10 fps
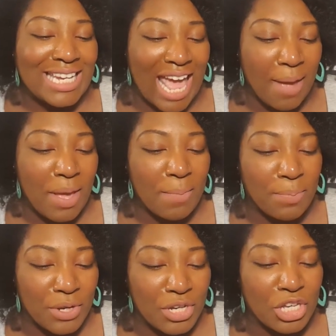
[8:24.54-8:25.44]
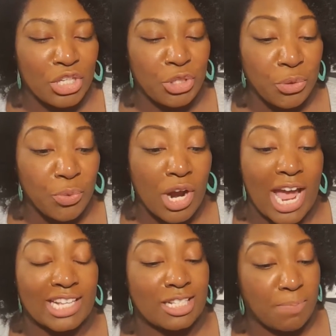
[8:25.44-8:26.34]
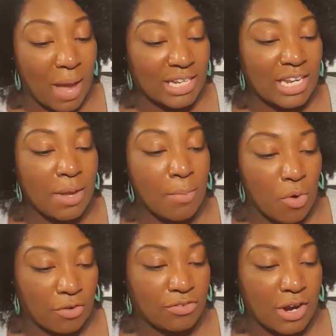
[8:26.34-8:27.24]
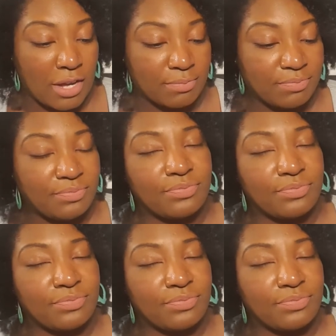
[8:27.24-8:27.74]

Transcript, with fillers: Name a book you were expecting more from.